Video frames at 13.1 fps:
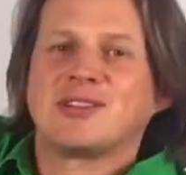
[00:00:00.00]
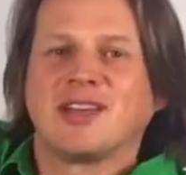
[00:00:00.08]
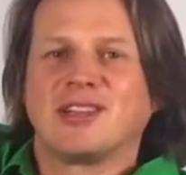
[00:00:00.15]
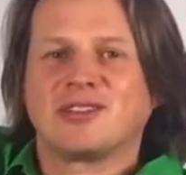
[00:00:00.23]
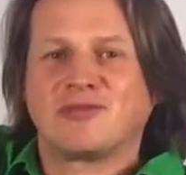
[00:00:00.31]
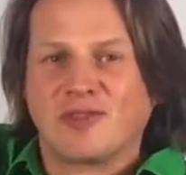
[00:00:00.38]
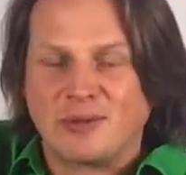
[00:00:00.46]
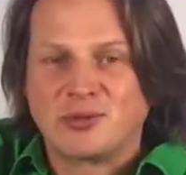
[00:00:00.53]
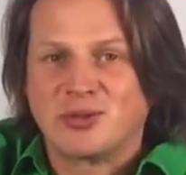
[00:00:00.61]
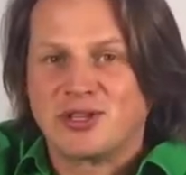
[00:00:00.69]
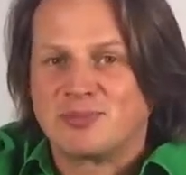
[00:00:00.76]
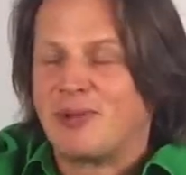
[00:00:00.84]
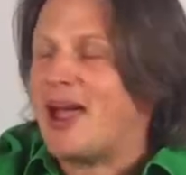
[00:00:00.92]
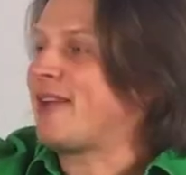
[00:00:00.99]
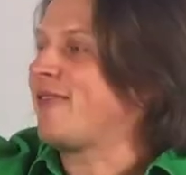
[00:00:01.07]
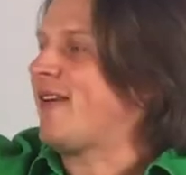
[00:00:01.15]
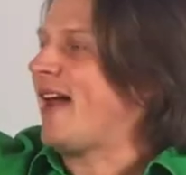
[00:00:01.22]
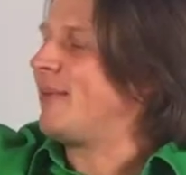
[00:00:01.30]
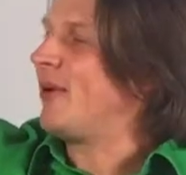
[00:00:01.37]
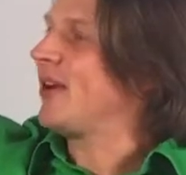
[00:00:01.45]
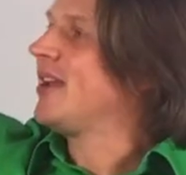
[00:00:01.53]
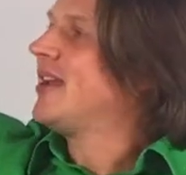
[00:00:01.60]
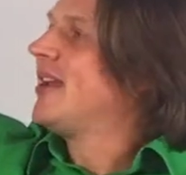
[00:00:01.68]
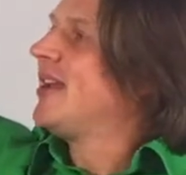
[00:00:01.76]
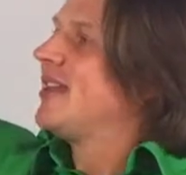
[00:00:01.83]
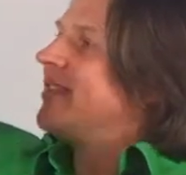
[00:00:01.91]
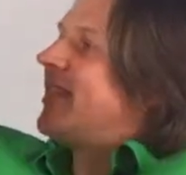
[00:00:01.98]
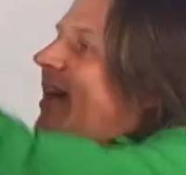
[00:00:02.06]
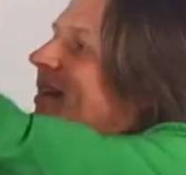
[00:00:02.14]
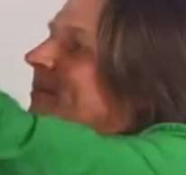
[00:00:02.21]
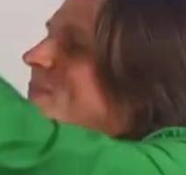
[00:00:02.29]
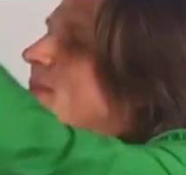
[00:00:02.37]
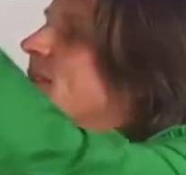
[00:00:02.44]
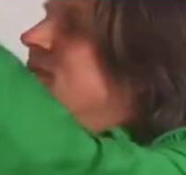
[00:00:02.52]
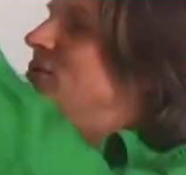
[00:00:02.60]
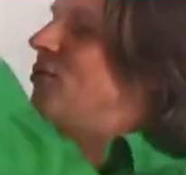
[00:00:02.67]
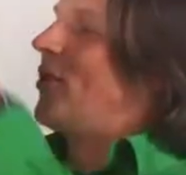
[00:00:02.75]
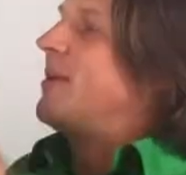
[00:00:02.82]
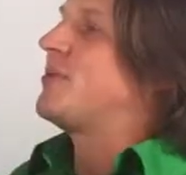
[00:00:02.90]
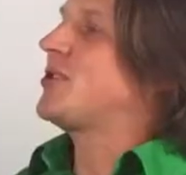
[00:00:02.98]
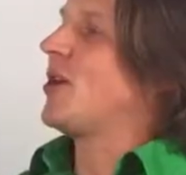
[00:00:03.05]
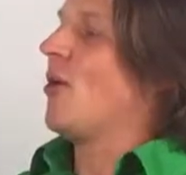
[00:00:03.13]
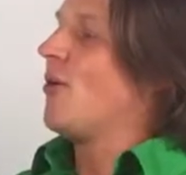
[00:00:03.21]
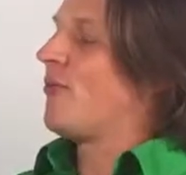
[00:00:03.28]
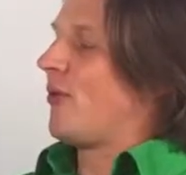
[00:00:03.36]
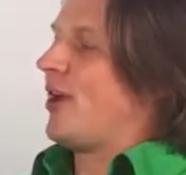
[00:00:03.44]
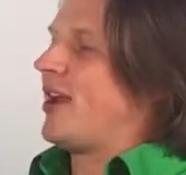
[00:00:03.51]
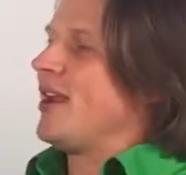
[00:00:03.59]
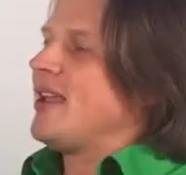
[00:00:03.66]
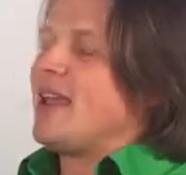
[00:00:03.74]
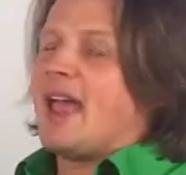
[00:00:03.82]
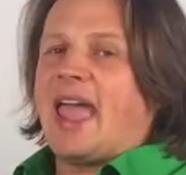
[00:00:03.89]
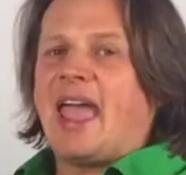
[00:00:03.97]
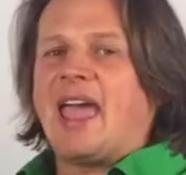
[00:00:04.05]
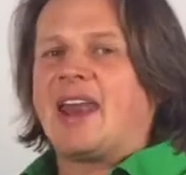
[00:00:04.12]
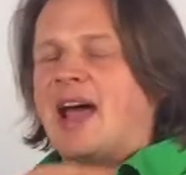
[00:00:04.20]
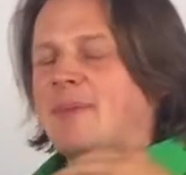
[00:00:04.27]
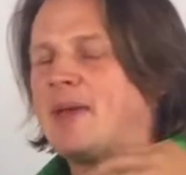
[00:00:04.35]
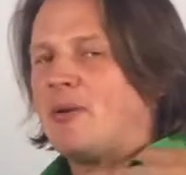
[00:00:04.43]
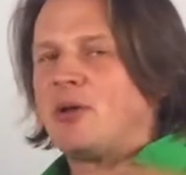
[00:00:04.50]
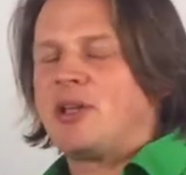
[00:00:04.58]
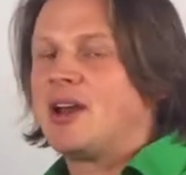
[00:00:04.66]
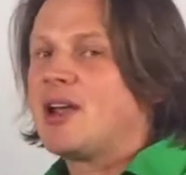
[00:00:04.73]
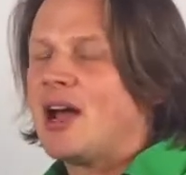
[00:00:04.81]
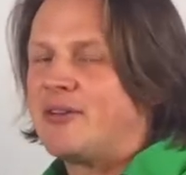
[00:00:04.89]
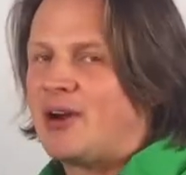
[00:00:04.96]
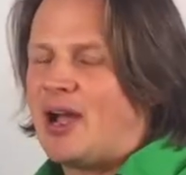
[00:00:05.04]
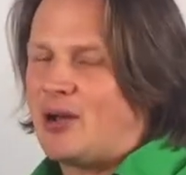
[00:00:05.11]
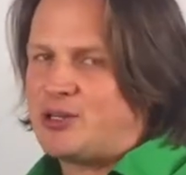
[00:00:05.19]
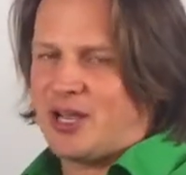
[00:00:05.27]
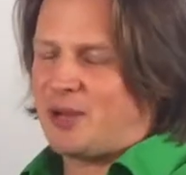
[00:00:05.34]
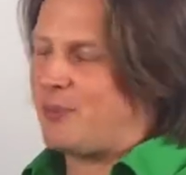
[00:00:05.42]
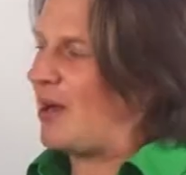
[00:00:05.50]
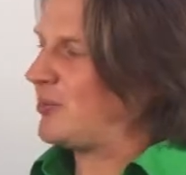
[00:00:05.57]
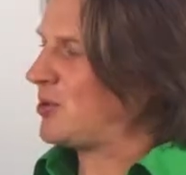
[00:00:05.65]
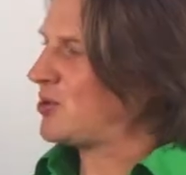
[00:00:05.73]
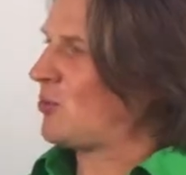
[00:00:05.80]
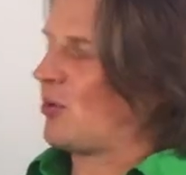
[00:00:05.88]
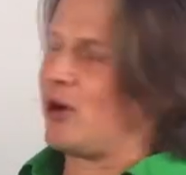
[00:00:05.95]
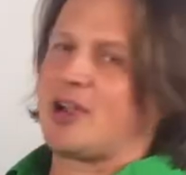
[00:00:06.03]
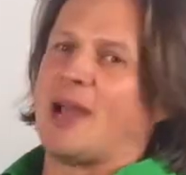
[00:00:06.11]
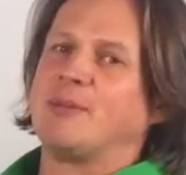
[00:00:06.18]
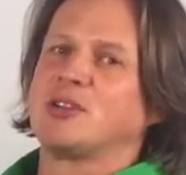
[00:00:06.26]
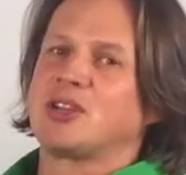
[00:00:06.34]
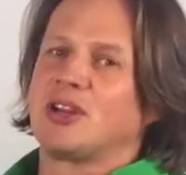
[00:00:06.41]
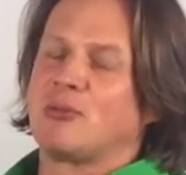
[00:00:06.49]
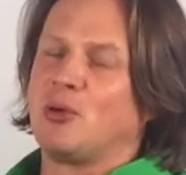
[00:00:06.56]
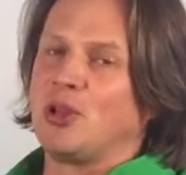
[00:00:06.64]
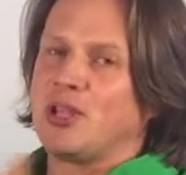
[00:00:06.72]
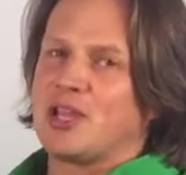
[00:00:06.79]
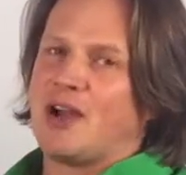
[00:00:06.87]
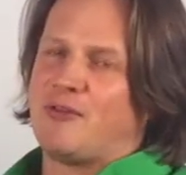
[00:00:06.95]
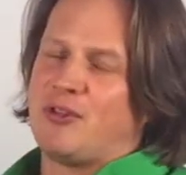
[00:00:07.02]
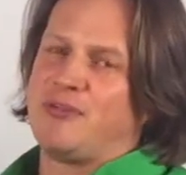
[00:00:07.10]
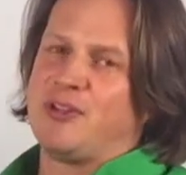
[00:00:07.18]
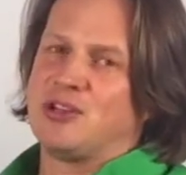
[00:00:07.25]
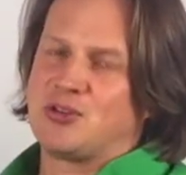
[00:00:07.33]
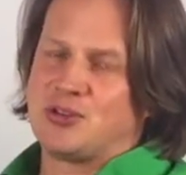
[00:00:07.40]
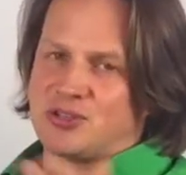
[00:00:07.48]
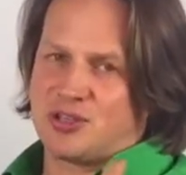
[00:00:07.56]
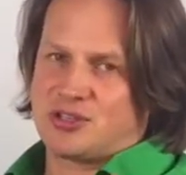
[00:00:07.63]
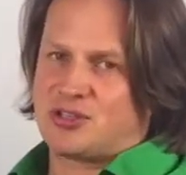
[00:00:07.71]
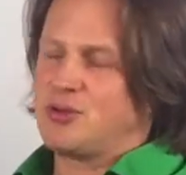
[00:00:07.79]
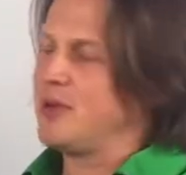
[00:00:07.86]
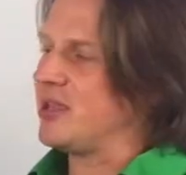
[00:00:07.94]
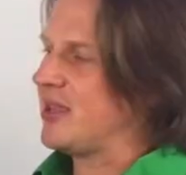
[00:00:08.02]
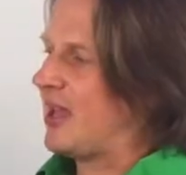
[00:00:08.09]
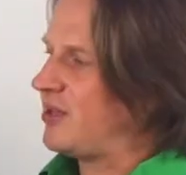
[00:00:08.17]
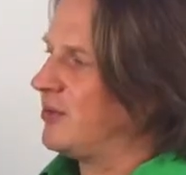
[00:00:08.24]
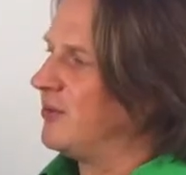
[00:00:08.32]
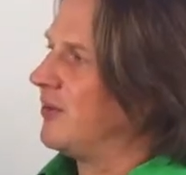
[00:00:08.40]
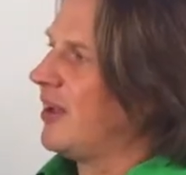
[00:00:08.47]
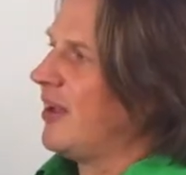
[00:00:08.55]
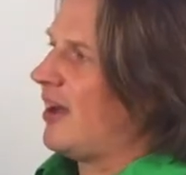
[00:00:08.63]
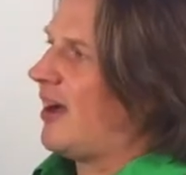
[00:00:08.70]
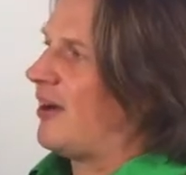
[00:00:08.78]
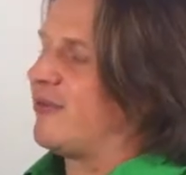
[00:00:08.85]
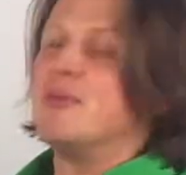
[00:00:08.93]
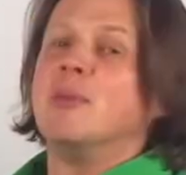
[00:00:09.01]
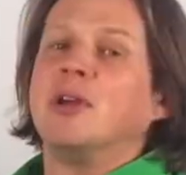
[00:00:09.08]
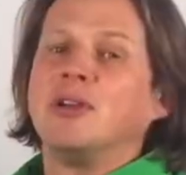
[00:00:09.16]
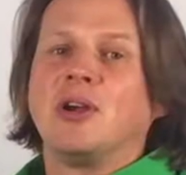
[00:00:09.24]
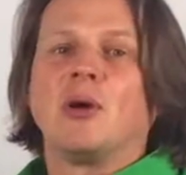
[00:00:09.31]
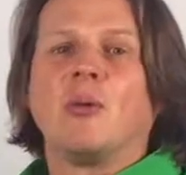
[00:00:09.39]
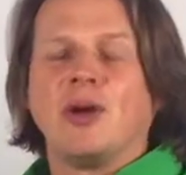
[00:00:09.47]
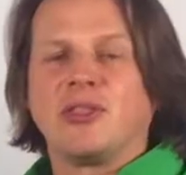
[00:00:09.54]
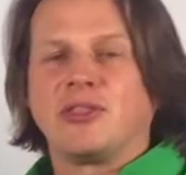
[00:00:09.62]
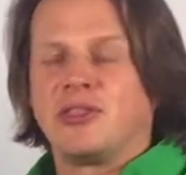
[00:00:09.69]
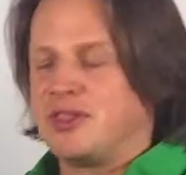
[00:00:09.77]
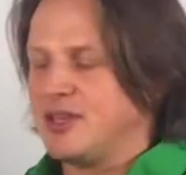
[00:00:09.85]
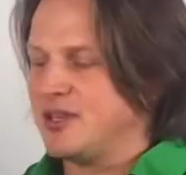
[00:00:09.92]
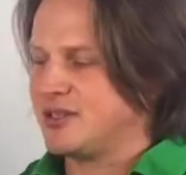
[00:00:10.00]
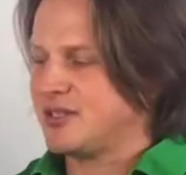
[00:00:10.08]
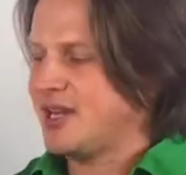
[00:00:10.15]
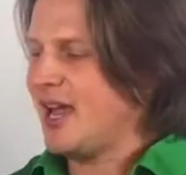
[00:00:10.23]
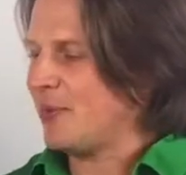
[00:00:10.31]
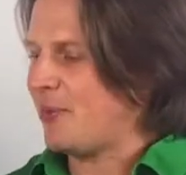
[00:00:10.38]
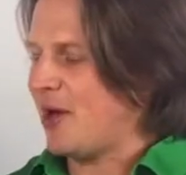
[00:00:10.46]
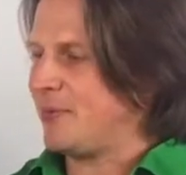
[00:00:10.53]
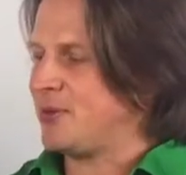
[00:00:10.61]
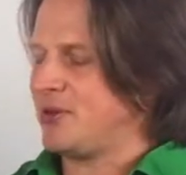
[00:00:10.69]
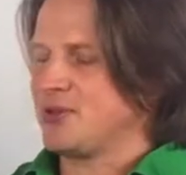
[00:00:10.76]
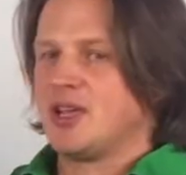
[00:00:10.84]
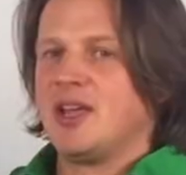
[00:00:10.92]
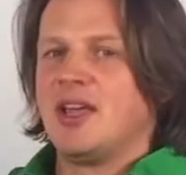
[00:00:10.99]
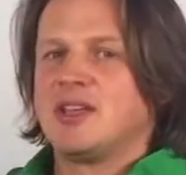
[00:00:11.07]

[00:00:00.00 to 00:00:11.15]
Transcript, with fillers: It's got this, comes with this black fabric that drapes over it. And I'm not really gonna cover how teleprompters work. I'm just gonna really cover the features, assuming that you are familiar with these teleprompters.